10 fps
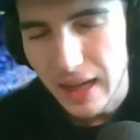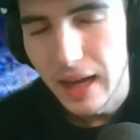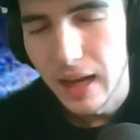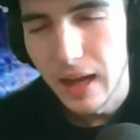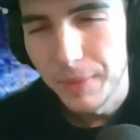
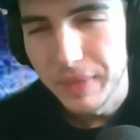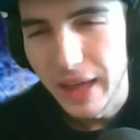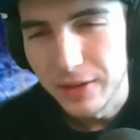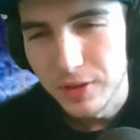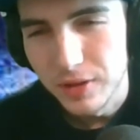I
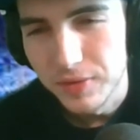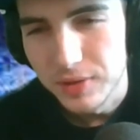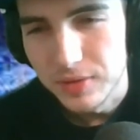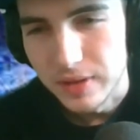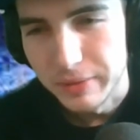don't know if it
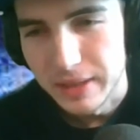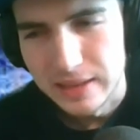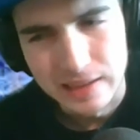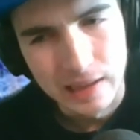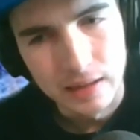was
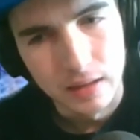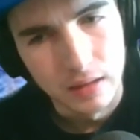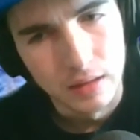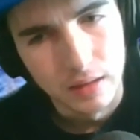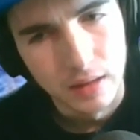
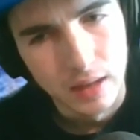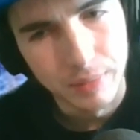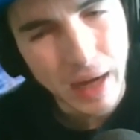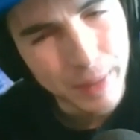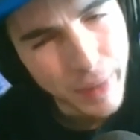Louisiana.
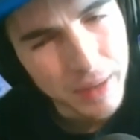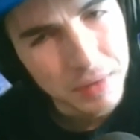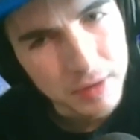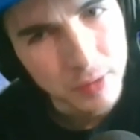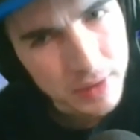It might
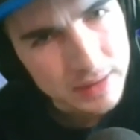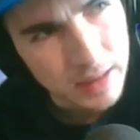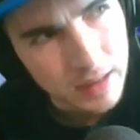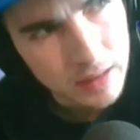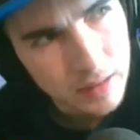be
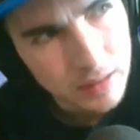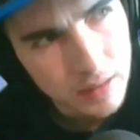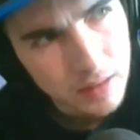Louisiana.